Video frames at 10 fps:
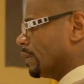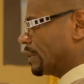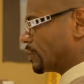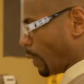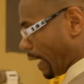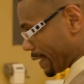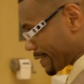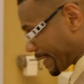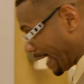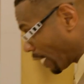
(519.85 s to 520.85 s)
as well as
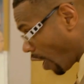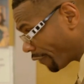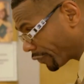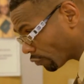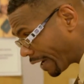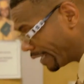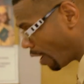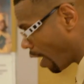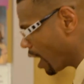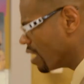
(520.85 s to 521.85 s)
staying off the
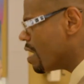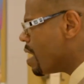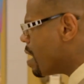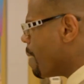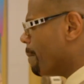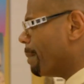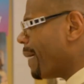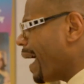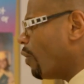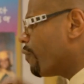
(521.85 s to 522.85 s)
radar. But
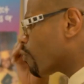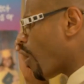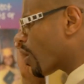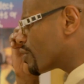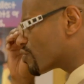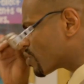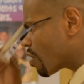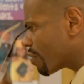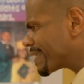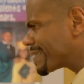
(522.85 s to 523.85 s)
my overall
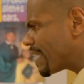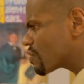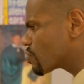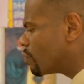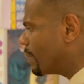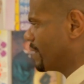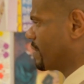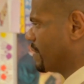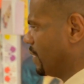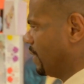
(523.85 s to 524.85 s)
concern is not so
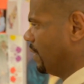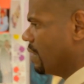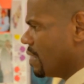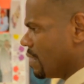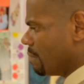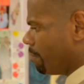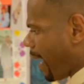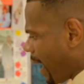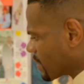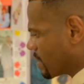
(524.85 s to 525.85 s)
much the
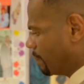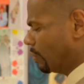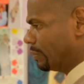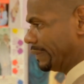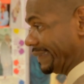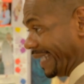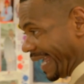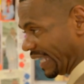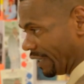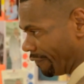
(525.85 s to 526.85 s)
possible
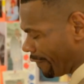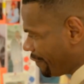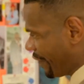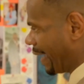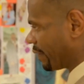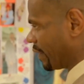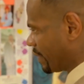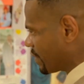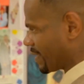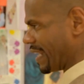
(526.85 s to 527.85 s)
negative effect that
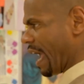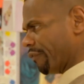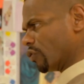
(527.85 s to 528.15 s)
this could have